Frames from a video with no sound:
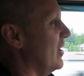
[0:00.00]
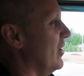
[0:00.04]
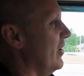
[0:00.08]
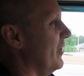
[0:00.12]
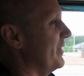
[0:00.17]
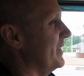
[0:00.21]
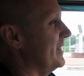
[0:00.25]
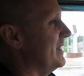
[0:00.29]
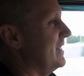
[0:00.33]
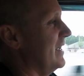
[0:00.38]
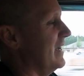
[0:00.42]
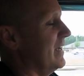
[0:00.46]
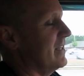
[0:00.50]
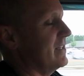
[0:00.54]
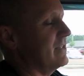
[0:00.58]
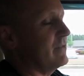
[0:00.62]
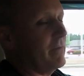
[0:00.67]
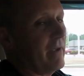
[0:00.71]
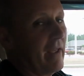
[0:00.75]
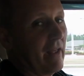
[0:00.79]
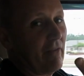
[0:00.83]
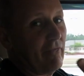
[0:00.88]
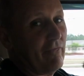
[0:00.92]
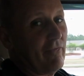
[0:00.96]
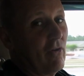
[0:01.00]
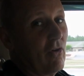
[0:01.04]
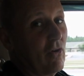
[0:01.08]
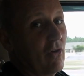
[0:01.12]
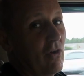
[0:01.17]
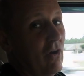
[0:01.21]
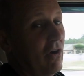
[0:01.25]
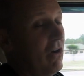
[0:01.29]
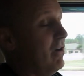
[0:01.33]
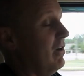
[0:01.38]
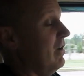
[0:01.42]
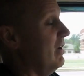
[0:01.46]
called the Dunns. We got a
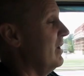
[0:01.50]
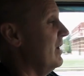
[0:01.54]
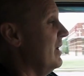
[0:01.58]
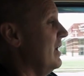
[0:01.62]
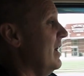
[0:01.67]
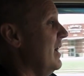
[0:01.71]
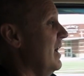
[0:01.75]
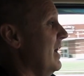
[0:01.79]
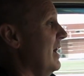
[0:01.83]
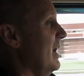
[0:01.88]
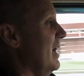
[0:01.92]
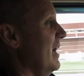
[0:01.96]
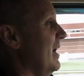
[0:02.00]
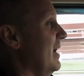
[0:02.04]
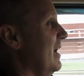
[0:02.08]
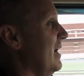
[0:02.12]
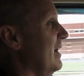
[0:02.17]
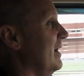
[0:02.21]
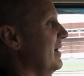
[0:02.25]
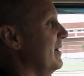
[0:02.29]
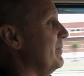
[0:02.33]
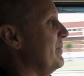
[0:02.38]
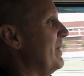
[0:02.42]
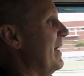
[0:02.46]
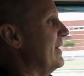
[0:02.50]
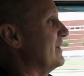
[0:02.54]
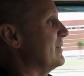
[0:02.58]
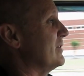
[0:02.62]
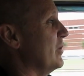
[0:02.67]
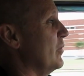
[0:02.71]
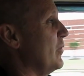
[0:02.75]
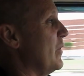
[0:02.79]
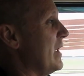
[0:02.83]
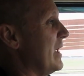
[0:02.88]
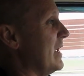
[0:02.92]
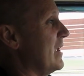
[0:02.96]
phone call uh,
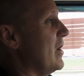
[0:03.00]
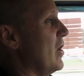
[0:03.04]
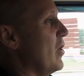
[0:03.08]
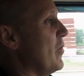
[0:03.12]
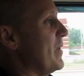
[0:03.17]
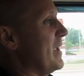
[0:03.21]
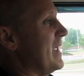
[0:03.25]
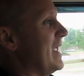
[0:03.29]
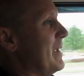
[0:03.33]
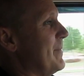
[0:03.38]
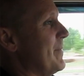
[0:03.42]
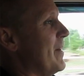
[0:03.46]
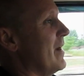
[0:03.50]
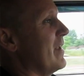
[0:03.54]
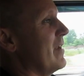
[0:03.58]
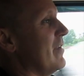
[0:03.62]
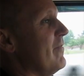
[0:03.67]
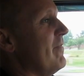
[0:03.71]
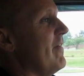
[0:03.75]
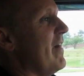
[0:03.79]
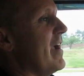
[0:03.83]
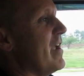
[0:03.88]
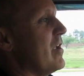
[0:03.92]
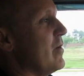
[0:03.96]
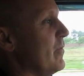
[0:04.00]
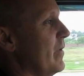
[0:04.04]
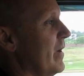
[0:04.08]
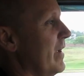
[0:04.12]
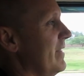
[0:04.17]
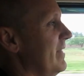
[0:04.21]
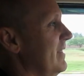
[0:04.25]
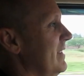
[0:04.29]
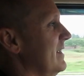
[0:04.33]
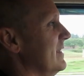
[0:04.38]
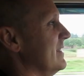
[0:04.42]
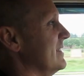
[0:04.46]
about a week ago. We came out and
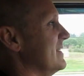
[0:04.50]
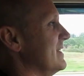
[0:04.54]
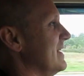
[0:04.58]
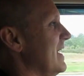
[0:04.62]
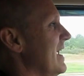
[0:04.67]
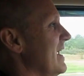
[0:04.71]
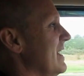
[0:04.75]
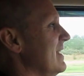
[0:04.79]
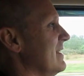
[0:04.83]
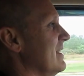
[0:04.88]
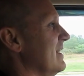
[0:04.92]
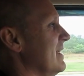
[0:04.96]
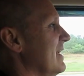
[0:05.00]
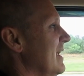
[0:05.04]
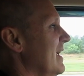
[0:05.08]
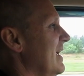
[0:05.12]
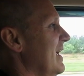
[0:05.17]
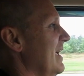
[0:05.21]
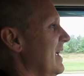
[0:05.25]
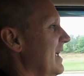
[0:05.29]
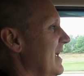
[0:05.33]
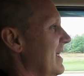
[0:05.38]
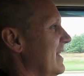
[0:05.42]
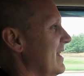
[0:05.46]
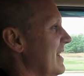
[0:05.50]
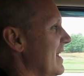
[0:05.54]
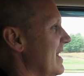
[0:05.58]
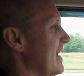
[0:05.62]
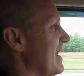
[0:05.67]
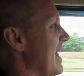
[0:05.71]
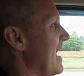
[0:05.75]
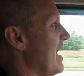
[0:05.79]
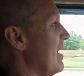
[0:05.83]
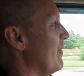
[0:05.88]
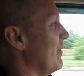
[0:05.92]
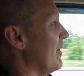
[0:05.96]
evaluated the estate and
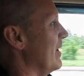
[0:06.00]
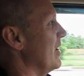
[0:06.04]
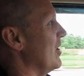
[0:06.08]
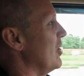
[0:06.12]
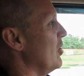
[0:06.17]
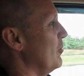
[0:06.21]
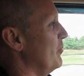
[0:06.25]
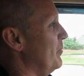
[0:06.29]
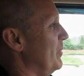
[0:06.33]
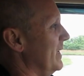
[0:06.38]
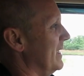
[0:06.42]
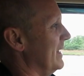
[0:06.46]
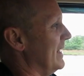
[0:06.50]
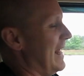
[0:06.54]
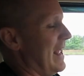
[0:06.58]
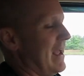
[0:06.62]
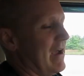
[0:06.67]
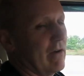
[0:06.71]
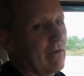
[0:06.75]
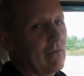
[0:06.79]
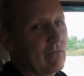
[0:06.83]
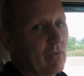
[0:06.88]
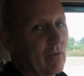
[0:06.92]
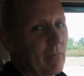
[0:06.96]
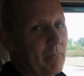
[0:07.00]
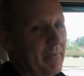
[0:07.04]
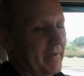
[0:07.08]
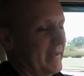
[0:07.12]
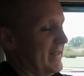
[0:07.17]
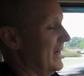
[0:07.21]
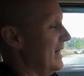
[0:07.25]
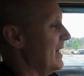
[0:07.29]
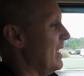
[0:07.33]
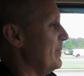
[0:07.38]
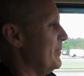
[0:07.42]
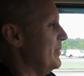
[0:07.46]
uh, now we're going to go pick it out. We're
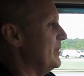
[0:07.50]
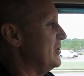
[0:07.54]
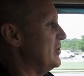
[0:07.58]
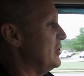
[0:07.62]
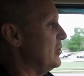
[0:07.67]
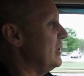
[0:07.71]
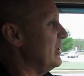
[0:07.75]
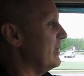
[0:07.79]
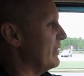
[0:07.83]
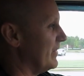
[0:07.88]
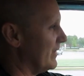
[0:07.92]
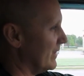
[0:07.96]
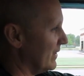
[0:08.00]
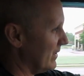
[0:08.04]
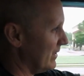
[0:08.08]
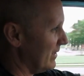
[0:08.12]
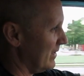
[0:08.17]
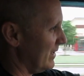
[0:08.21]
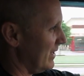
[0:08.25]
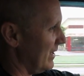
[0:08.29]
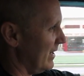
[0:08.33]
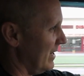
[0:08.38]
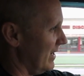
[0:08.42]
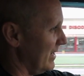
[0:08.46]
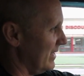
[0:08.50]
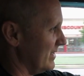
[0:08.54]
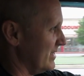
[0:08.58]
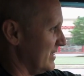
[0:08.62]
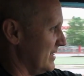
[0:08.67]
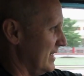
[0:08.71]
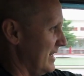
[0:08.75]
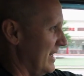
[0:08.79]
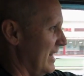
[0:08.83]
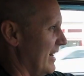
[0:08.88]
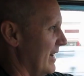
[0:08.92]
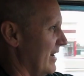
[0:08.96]
picking it up in two different uh,
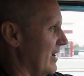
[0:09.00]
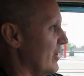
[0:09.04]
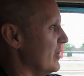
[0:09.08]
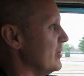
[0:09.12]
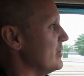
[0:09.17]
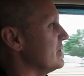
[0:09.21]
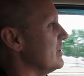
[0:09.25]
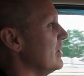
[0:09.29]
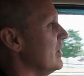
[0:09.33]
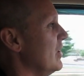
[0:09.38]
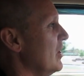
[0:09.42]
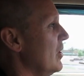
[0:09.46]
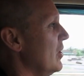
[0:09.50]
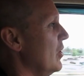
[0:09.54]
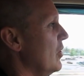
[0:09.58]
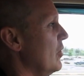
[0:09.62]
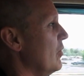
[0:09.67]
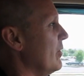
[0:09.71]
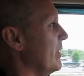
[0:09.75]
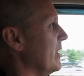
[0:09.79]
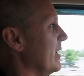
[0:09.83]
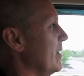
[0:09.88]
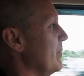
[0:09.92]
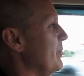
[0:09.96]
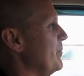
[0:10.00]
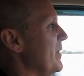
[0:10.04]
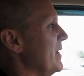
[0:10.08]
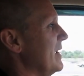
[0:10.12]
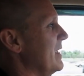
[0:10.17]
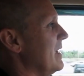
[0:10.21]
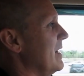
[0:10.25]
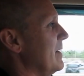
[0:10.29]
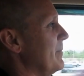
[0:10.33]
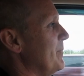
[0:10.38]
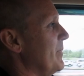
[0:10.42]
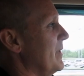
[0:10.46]
scenarios. We're going to
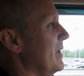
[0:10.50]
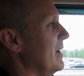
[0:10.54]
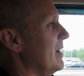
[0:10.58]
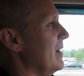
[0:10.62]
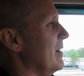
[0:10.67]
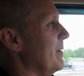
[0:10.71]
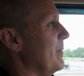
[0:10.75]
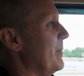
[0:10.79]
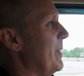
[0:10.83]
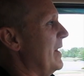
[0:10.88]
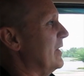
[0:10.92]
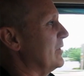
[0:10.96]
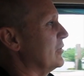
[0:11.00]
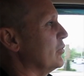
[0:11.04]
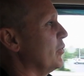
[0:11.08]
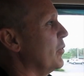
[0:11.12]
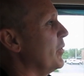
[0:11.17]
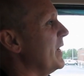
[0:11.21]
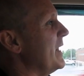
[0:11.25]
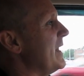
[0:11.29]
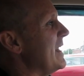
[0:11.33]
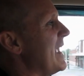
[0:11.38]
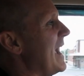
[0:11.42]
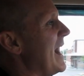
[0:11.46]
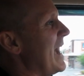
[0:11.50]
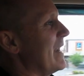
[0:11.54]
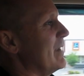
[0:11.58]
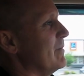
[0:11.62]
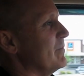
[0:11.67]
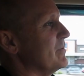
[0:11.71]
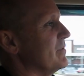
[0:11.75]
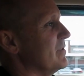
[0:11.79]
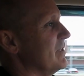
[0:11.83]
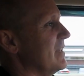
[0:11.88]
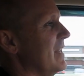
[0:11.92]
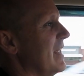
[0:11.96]
pick up uh, about 20
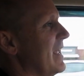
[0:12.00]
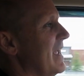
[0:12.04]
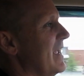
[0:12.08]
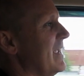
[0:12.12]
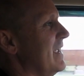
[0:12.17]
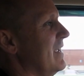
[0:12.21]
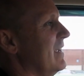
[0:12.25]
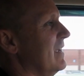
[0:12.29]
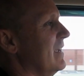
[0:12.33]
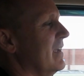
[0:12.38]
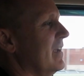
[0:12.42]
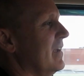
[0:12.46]
items today